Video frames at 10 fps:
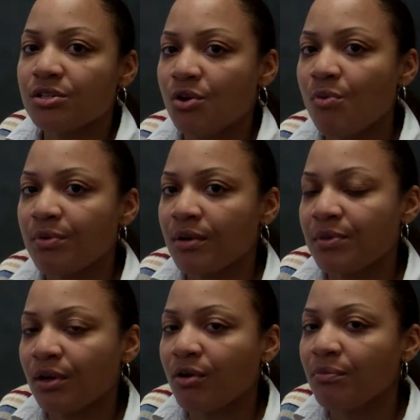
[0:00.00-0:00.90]
to open up
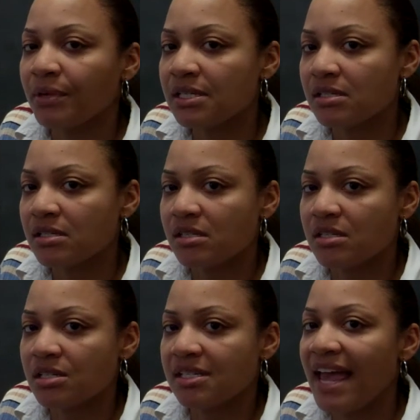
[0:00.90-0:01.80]
their own business.
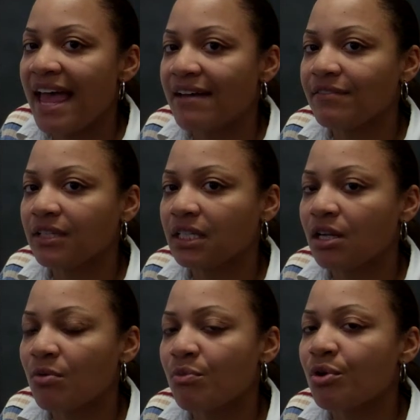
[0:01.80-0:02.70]
It's just heavily
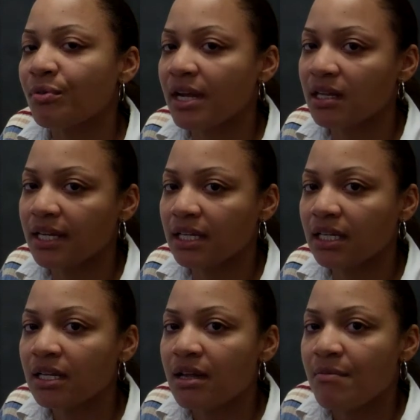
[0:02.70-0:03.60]
or more regulated
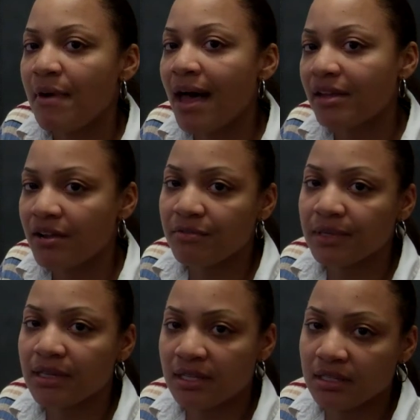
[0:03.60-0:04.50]
by the
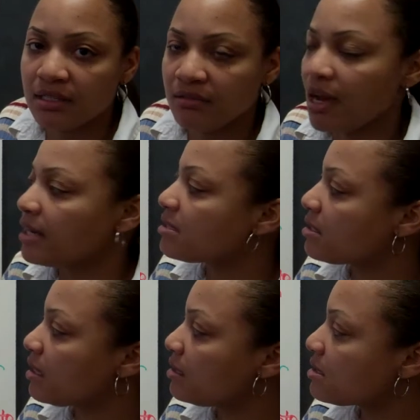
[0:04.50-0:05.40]
government than in the United
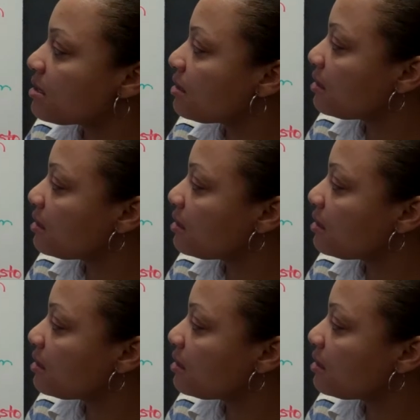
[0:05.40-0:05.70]
States.